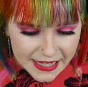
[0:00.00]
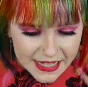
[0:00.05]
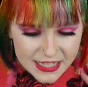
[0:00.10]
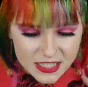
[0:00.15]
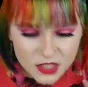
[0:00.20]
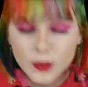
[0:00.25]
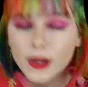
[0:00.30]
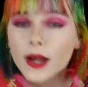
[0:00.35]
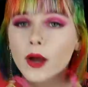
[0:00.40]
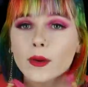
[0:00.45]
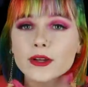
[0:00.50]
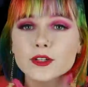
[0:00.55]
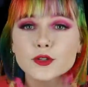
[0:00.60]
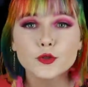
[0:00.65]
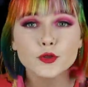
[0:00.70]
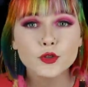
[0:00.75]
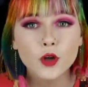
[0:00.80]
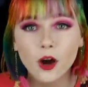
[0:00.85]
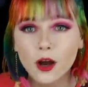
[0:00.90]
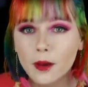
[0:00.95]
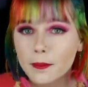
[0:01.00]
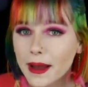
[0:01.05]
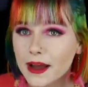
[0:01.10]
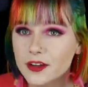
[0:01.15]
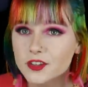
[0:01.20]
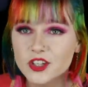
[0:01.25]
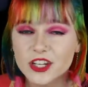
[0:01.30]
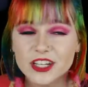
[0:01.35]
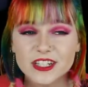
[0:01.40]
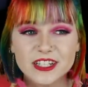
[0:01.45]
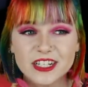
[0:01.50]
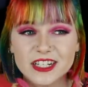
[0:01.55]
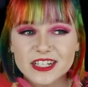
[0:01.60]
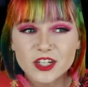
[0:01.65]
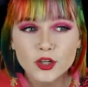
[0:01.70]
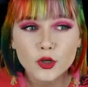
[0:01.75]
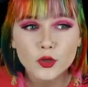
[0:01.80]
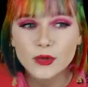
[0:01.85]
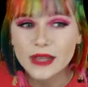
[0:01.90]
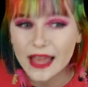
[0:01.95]
So we are going to talk about it
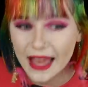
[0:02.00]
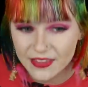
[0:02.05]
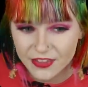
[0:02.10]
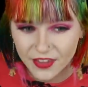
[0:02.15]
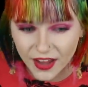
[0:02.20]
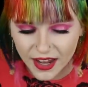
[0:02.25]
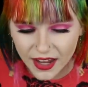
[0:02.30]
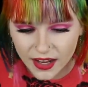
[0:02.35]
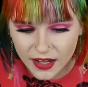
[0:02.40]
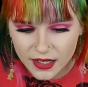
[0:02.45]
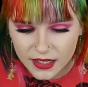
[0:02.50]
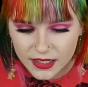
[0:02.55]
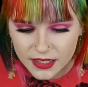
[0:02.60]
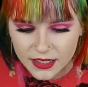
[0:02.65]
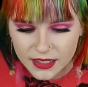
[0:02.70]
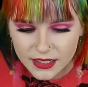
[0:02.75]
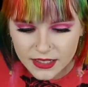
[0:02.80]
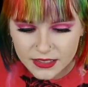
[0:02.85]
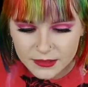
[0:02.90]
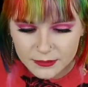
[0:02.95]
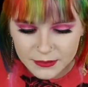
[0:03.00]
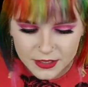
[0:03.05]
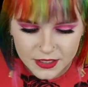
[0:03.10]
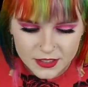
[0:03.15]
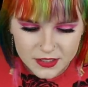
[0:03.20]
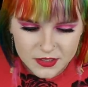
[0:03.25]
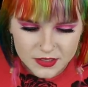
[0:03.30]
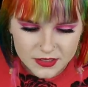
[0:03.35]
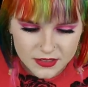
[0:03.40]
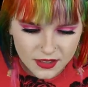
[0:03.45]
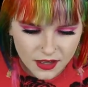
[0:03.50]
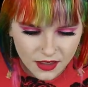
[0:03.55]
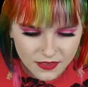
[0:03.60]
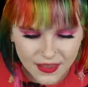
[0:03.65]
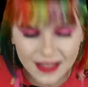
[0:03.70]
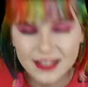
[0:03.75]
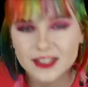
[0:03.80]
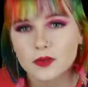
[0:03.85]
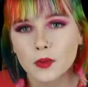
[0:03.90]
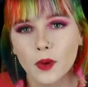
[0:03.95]
together because
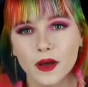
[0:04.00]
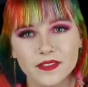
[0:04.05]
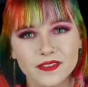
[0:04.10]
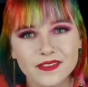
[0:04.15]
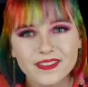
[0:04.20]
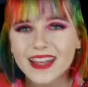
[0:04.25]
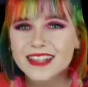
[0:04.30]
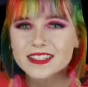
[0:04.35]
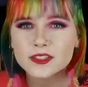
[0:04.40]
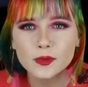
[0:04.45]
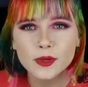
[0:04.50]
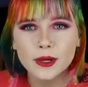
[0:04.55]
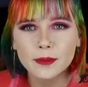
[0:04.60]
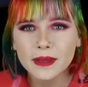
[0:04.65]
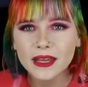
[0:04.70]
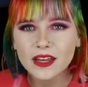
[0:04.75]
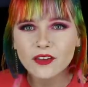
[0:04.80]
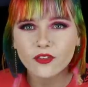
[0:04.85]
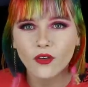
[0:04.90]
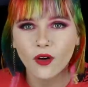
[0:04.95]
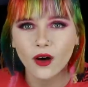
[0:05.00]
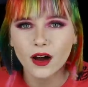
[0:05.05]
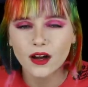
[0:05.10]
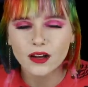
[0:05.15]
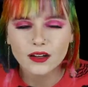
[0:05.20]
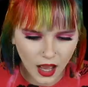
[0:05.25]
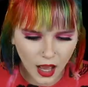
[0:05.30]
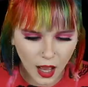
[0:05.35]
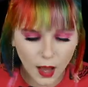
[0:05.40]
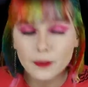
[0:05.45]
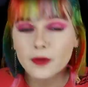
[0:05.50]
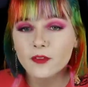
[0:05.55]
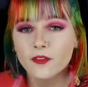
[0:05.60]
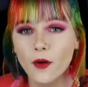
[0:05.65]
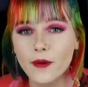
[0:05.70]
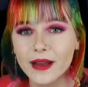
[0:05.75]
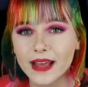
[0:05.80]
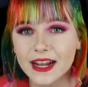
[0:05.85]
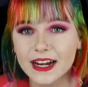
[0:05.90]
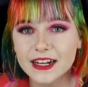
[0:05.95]
that's what I'm here for. Before
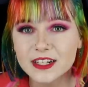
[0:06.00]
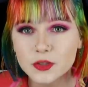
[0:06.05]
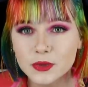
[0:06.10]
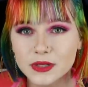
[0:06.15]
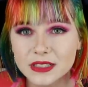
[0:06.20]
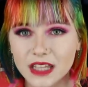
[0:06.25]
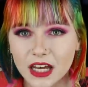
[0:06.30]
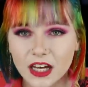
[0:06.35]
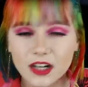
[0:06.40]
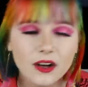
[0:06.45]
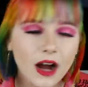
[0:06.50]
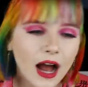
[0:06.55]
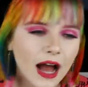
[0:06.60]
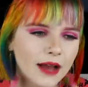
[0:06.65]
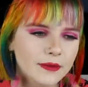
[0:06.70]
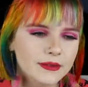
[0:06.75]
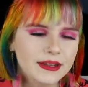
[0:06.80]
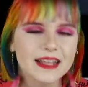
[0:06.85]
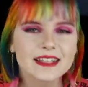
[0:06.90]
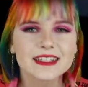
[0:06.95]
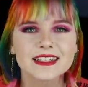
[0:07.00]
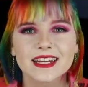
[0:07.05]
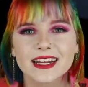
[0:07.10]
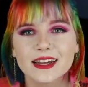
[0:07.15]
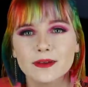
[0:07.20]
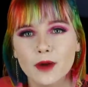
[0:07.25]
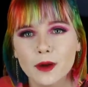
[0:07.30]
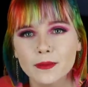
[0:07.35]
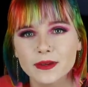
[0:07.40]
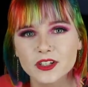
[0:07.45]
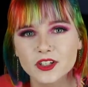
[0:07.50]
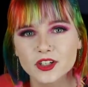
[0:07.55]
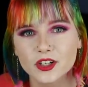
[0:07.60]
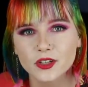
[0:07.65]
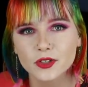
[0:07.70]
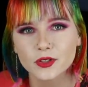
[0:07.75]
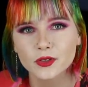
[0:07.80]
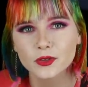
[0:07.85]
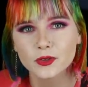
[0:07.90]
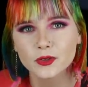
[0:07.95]
we get into it though, I would like to take a moment
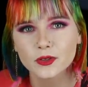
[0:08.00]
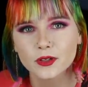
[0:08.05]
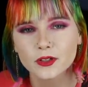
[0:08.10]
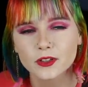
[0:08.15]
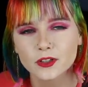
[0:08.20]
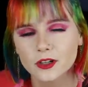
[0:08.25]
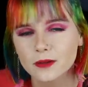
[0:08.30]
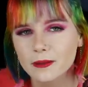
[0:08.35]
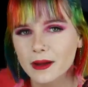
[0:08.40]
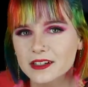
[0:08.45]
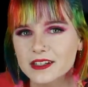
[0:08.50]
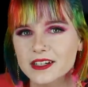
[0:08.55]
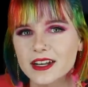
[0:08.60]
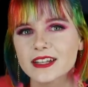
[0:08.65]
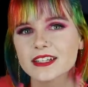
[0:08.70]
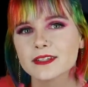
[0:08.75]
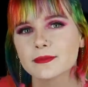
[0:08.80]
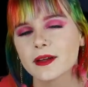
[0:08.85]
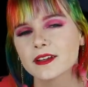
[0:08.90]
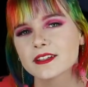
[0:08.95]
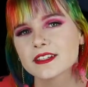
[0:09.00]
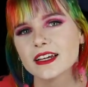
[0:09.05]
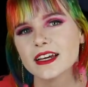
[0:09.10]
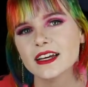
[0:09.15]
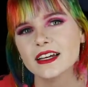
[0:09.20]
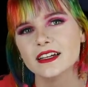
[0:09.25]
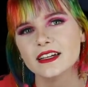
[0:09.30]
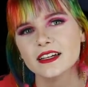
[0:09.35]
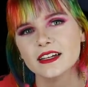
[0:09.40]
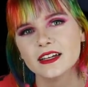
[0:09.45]
to talk about today's sponsor.